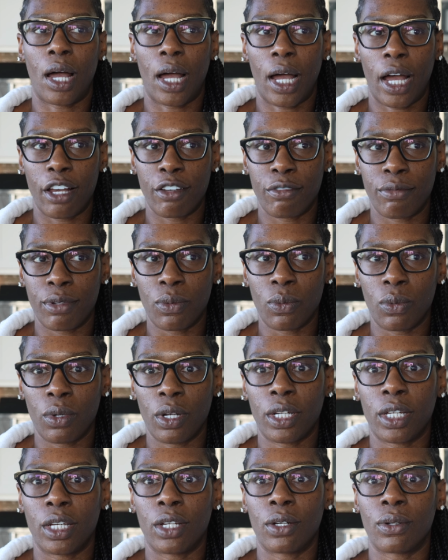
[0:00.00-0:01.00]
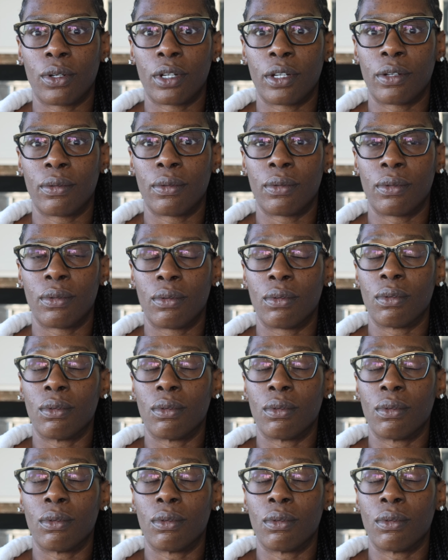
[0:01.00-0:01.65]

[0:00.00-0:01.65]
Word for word: I've been working on